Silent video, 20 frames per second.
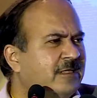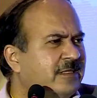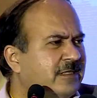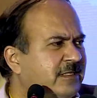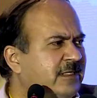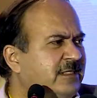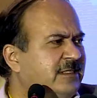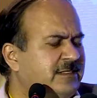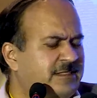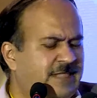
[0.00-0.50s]

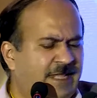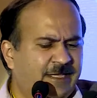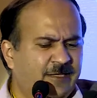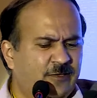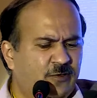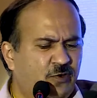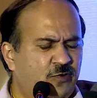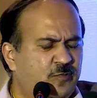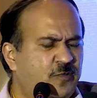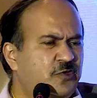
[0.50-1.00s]
This is like
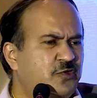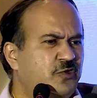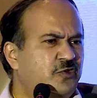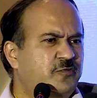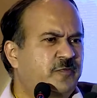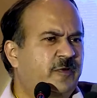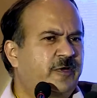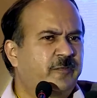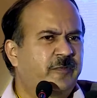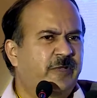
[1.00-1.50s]

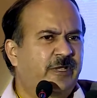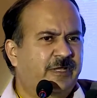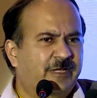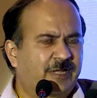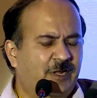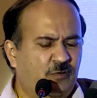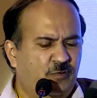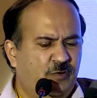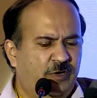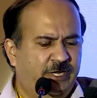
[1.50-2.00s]
globosospermia,
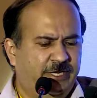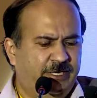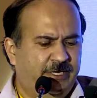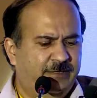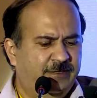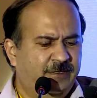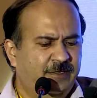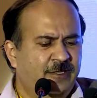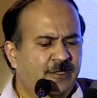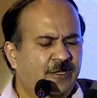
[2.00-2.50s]
round head.
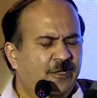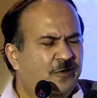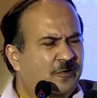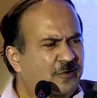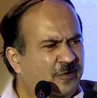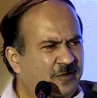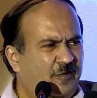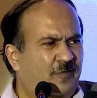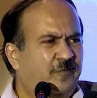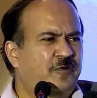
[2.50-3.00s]

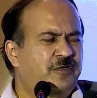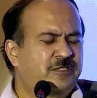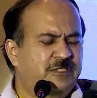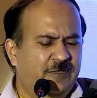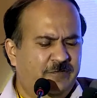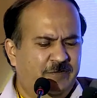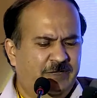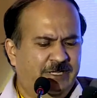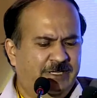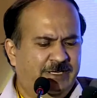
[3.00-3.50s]
Of course, it's a
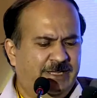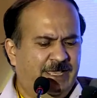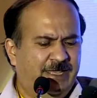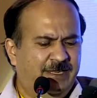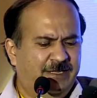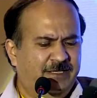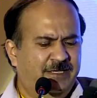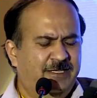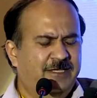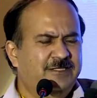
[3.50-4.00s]
very rare
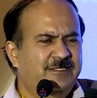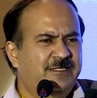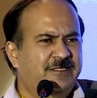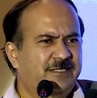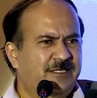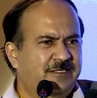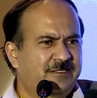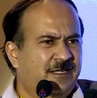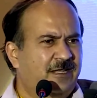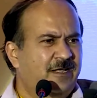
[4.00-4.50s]
case. It
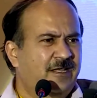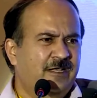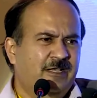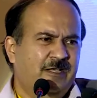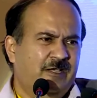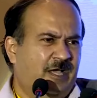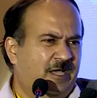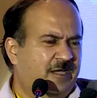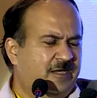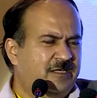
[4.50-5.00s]
just
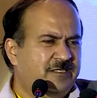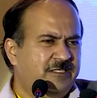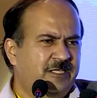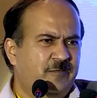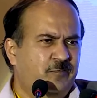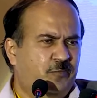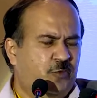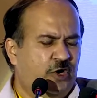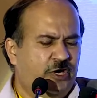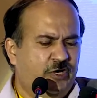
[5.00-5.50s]
occurs in
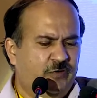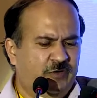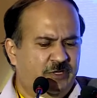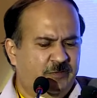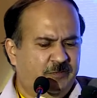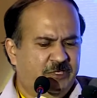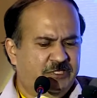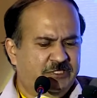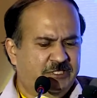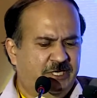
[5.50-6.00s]

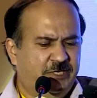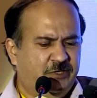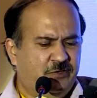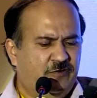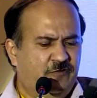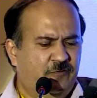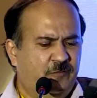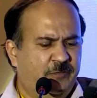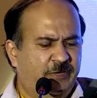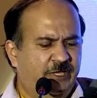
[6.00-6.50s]
0.1%
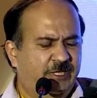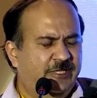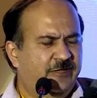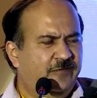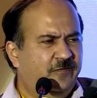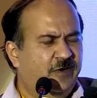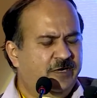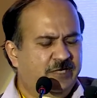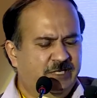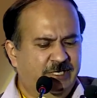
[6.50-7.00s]
of male
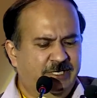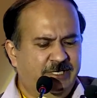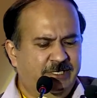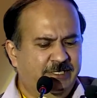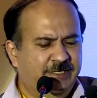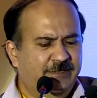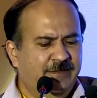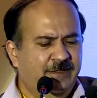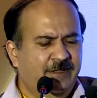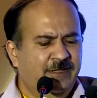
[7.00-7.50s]

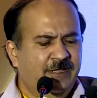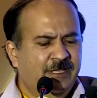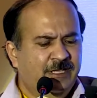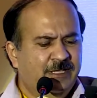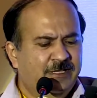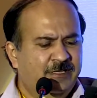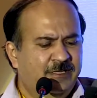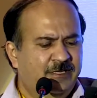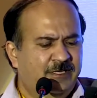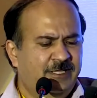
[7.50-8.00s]
infertility.
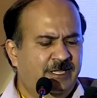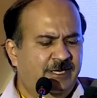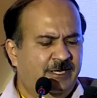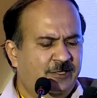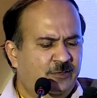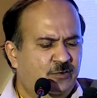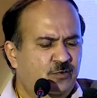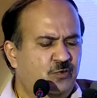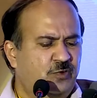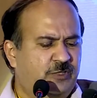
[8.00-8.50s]
Here there are
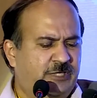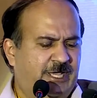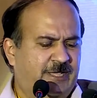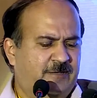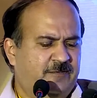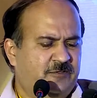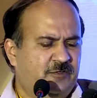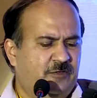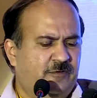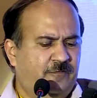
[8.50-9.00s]
two
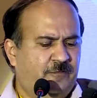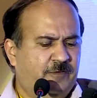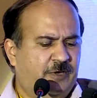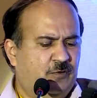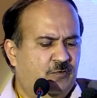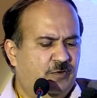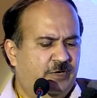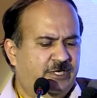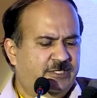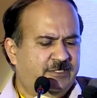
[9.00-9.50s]
types of
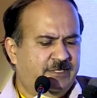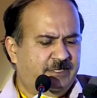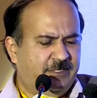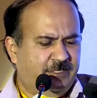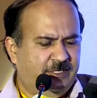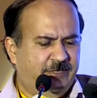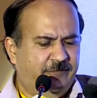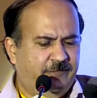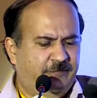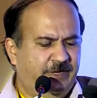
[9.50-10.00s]
round head
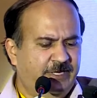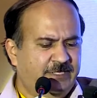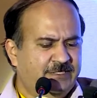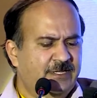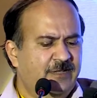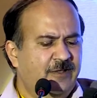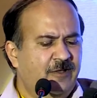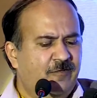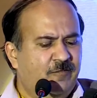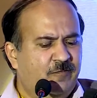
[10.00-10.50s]
defects.
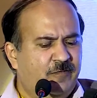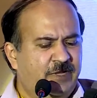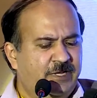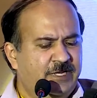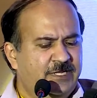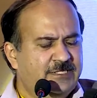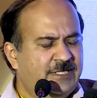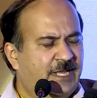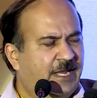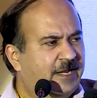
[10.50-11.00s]
One
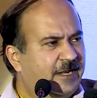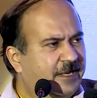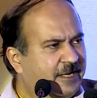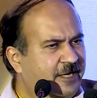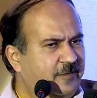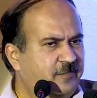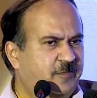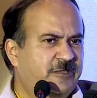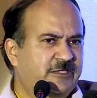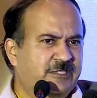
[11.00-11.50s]
is
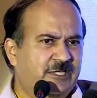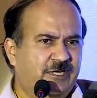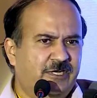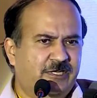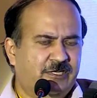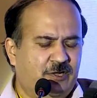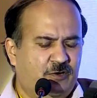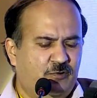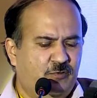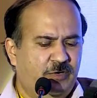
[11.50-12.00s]
100%
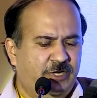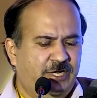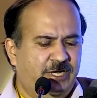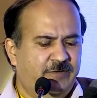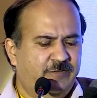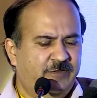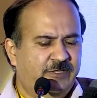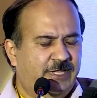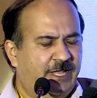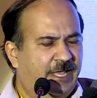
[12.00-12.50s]
round head
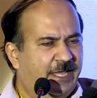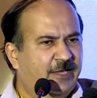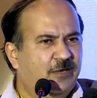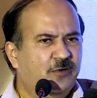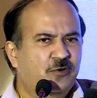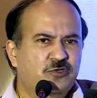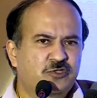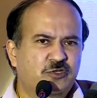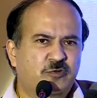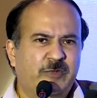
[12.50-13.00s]
with
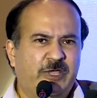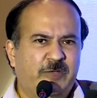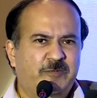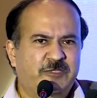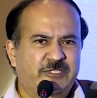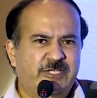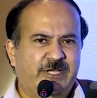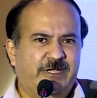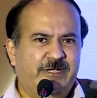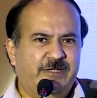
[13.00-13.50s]
acrosome
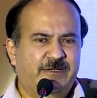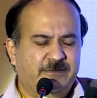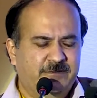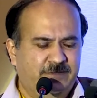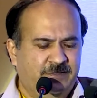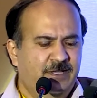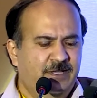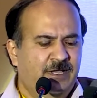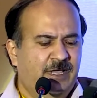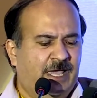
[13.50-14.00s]
absent.
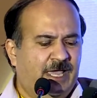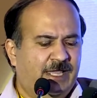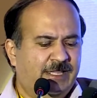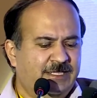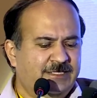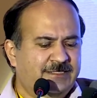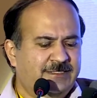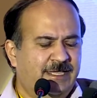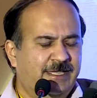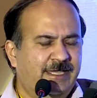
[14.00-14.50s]
And the
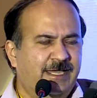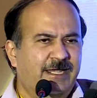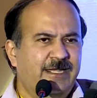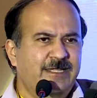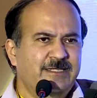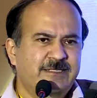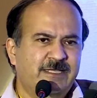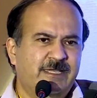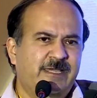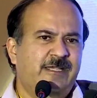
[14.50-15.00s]
second
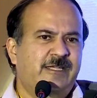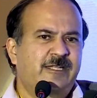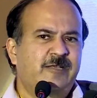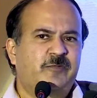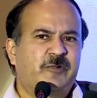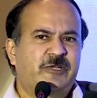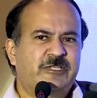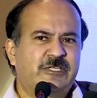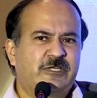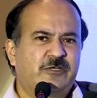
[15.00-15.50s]
is
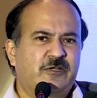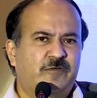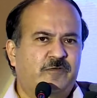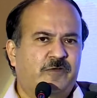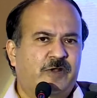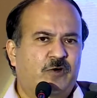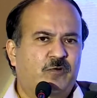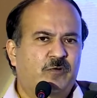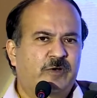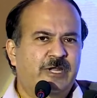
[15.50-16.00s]
80% of
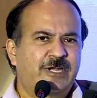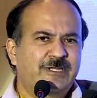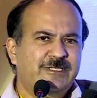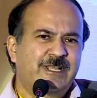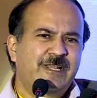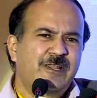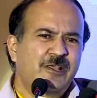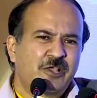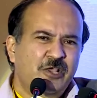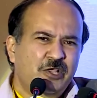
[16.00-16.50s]
round heads.
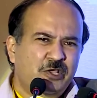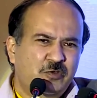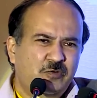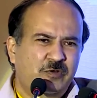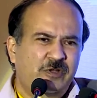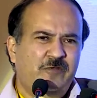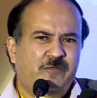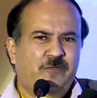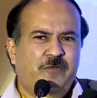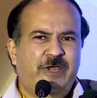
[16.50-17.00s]
And you
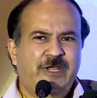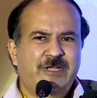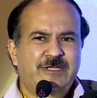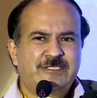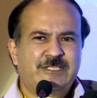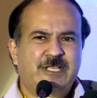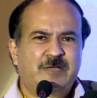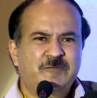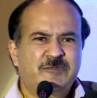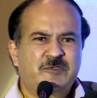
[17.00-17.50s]
will find
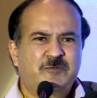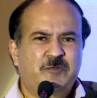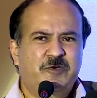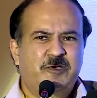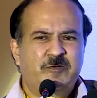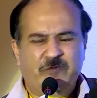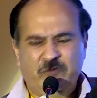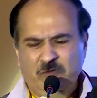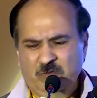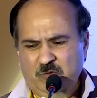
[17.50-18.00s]
some
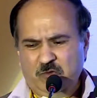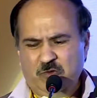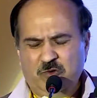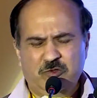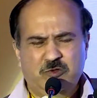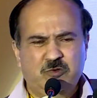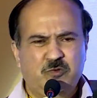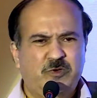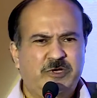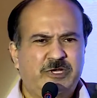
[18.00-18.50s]
sperm. If you go
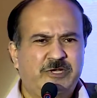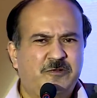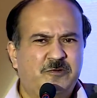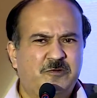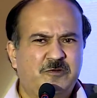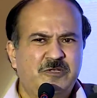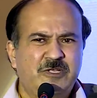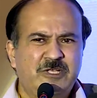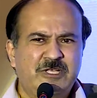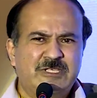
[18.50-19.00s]
through
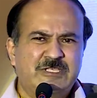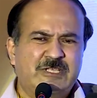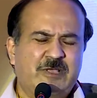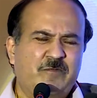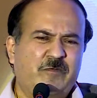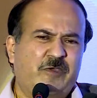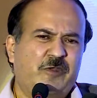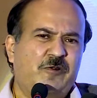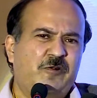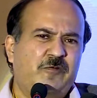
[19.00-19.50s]
it,
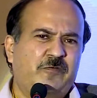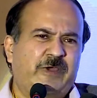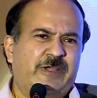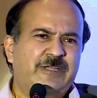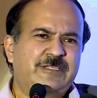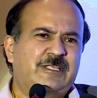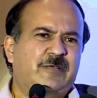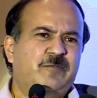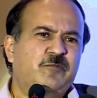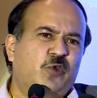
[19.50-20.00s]
somewhere you will find
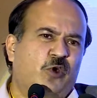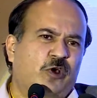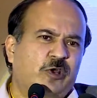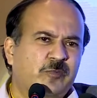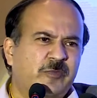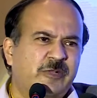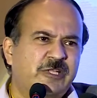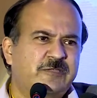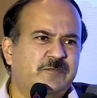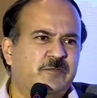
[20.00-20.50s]
some
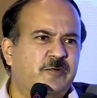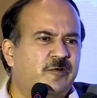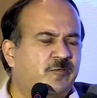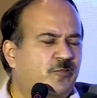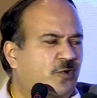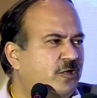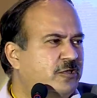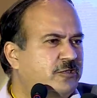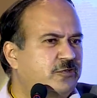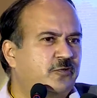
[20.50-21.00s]
normal sperm
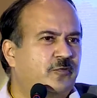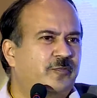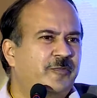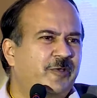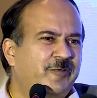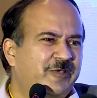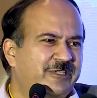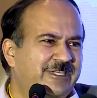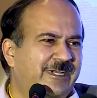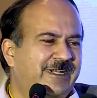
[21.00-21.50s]
also.
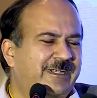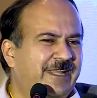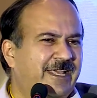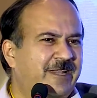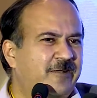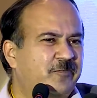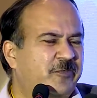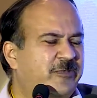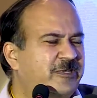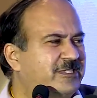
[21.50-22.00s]
Maybe say
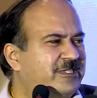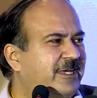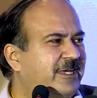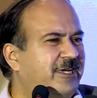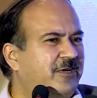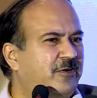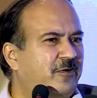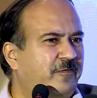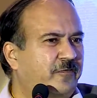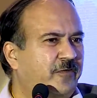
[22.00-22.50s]
10%
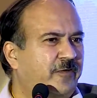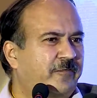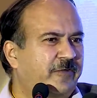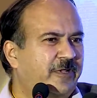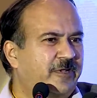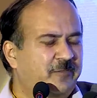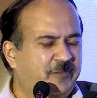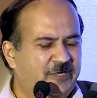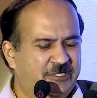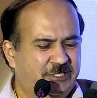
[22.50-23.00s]
or
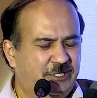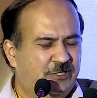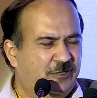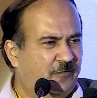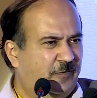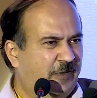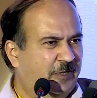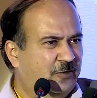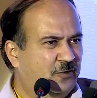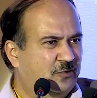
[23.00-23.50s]
15% of
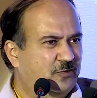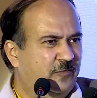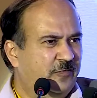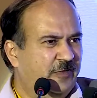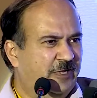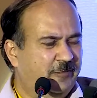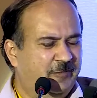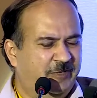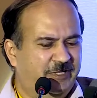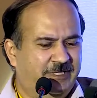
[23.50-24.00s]
acrosome
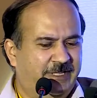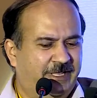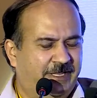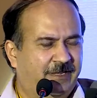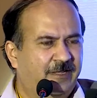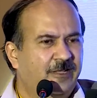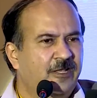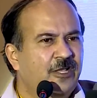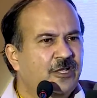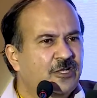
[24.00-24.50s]
will be there.
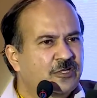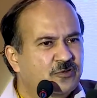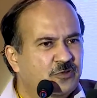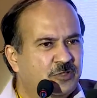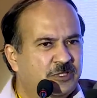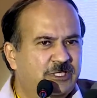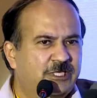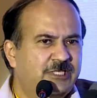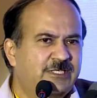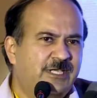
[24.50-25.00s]
So
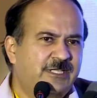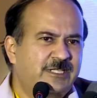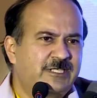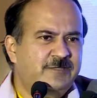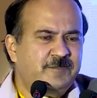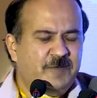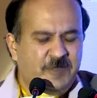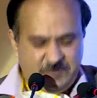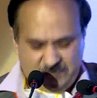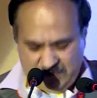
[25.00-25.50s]
these are the
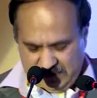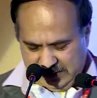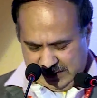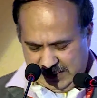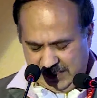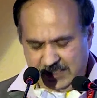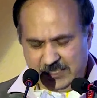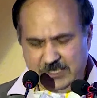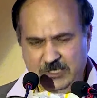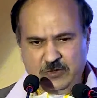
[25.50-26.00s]
sperms which
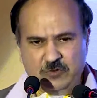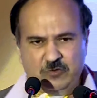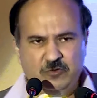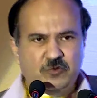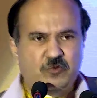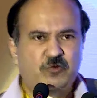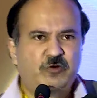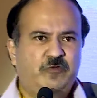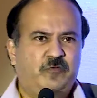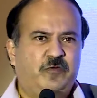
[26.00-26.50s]
can give you
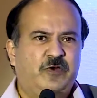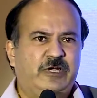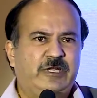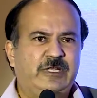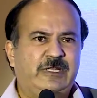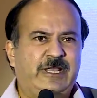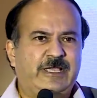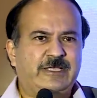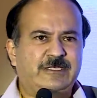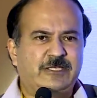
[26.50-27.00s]
good
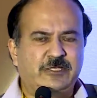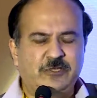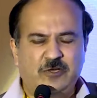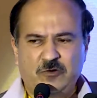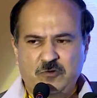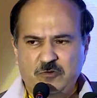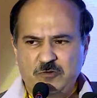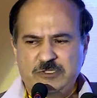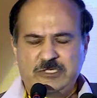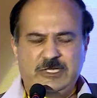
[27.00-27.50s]
fertilization. You have
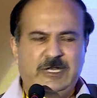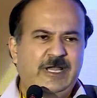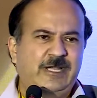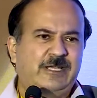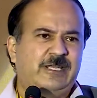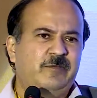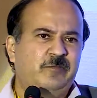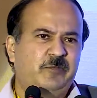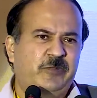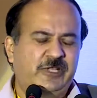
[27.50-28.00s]
to select
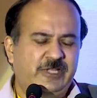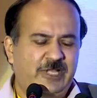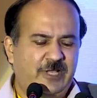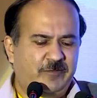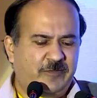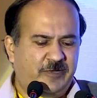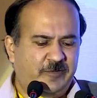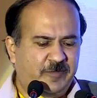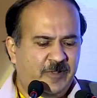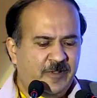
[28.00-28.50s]
them, pick them
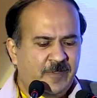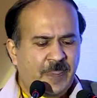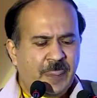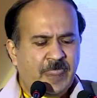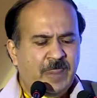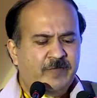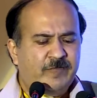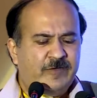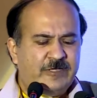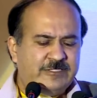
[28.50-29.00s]
up.
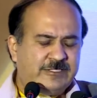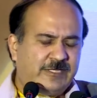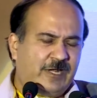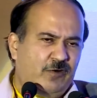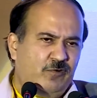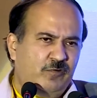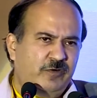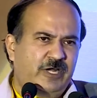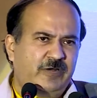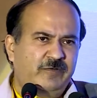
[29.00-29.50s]
Whereas
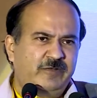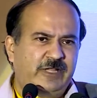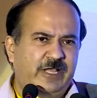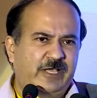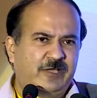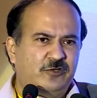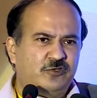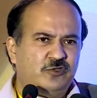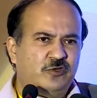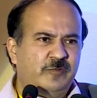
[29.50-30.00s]
round head with
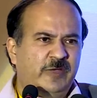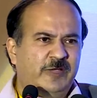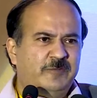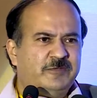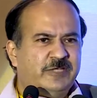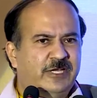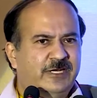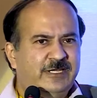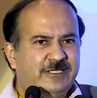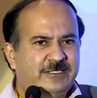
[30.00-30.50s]
acrosome
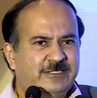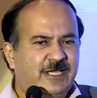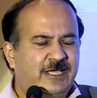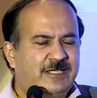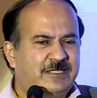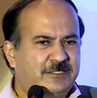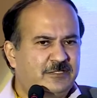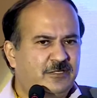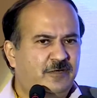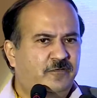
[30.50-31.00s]
absent, the
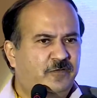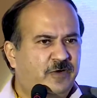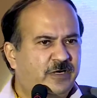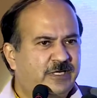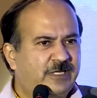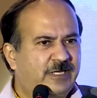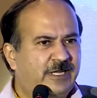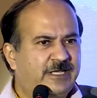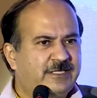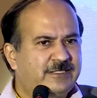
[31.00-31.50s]
chances of
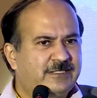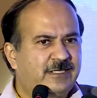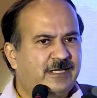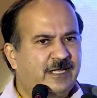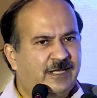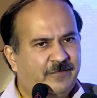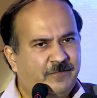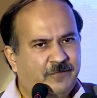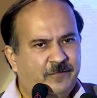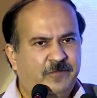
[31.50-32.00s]
fertilization
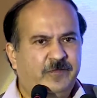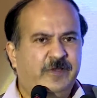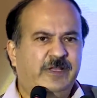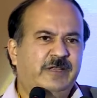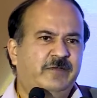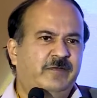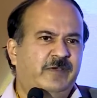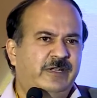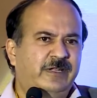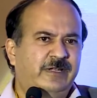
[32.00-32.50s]
are very,
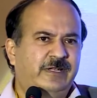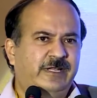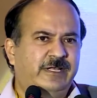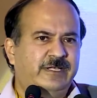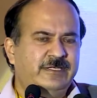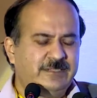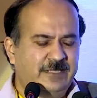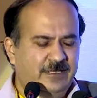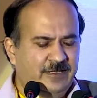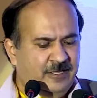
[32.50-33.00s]
very
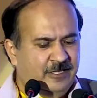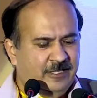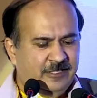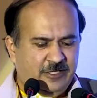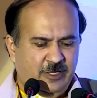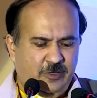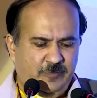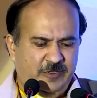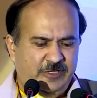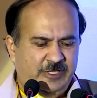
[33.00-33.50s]
less. They
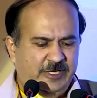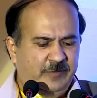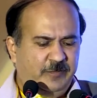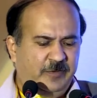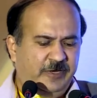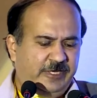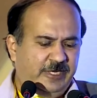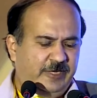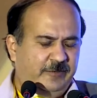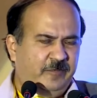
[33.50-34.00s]
have been
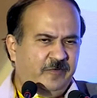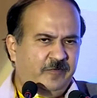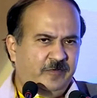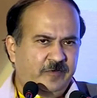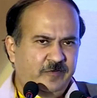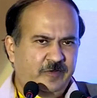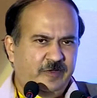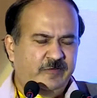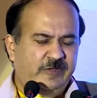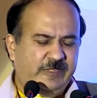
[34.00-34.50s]
repeated,
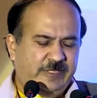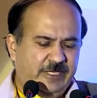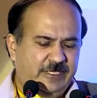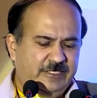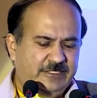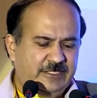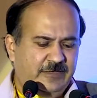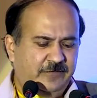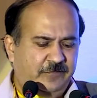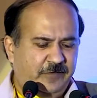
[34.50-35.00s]
even with
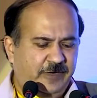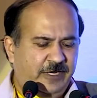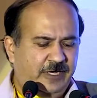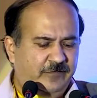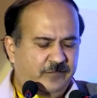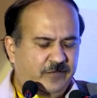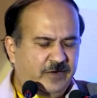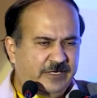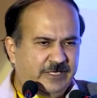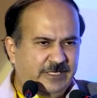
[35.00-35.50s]
ICSI failed
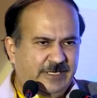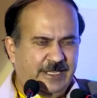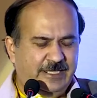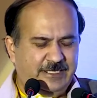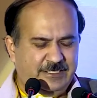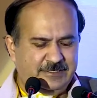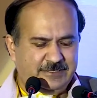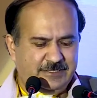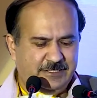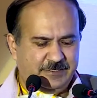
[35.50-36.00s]

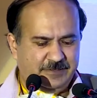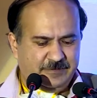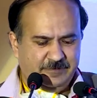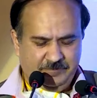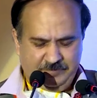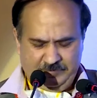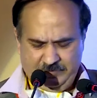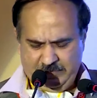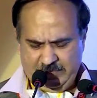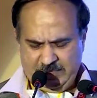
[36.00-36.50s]
fertilization
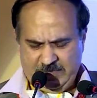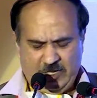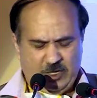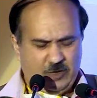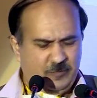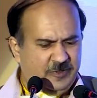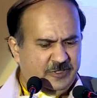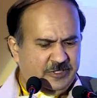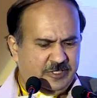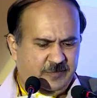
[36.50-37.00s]
have
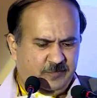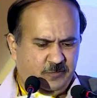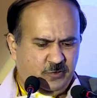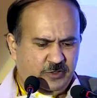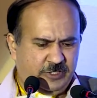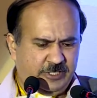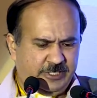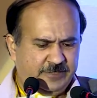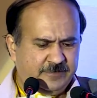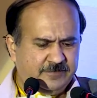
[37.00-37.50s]
been
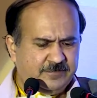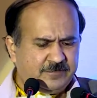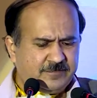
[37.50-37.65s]
reported.